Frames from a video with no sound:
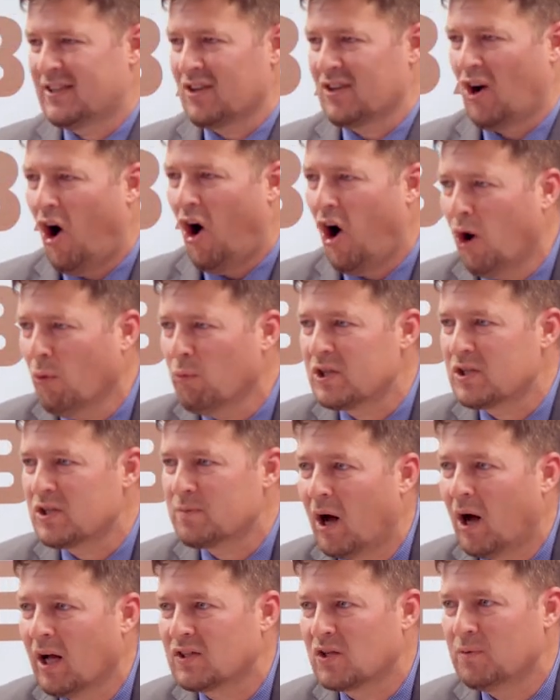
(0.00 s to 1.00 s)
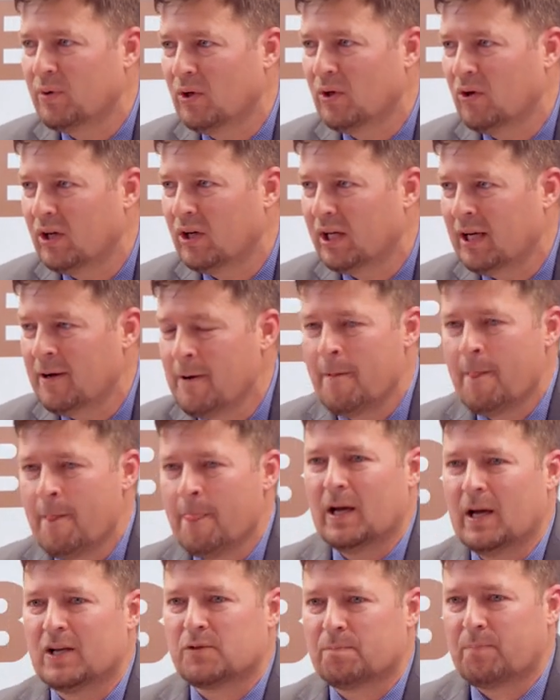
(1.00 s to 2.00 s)
it's our responsibility
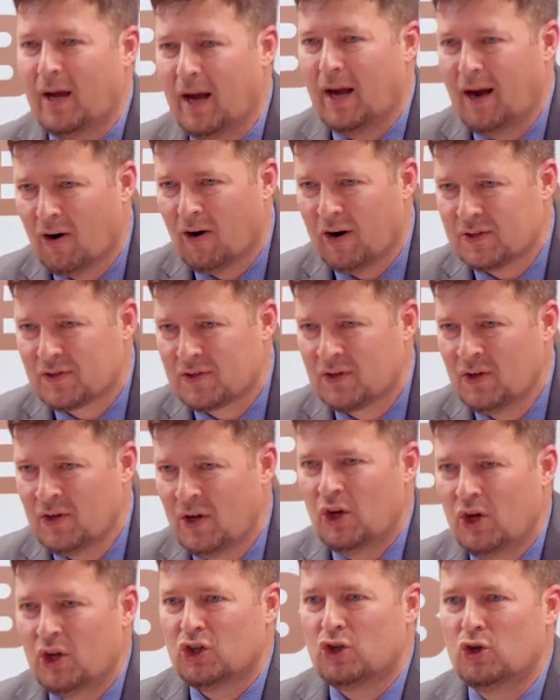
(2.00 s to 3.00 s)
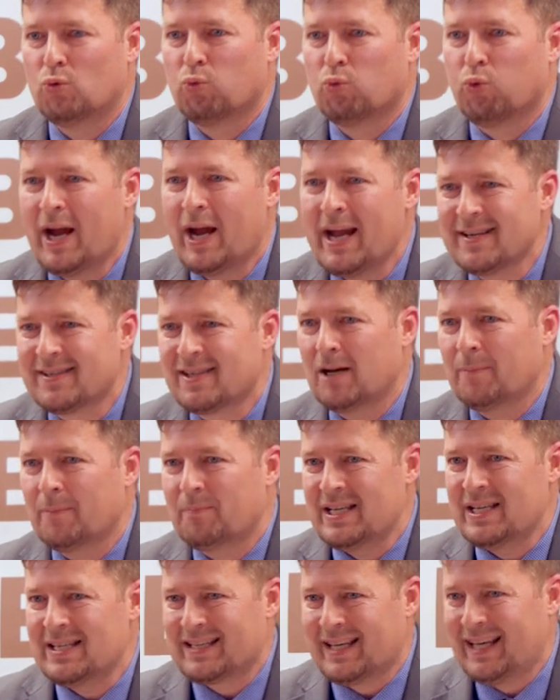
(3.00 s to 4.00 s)
as parents to raise up
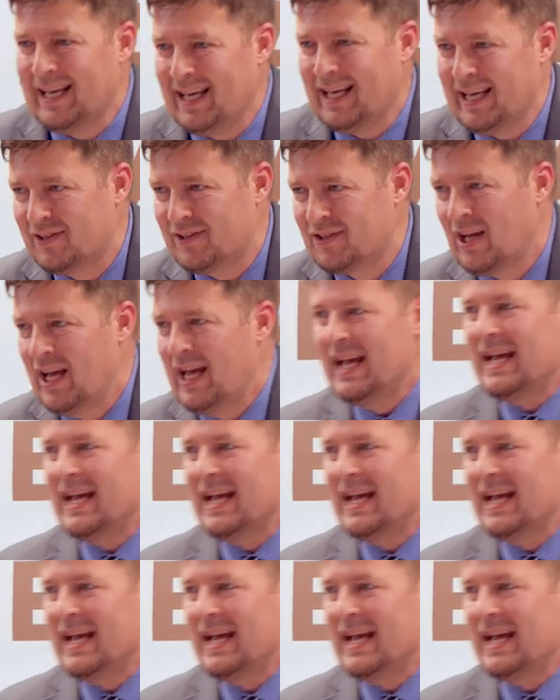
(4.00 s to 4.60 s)
these kids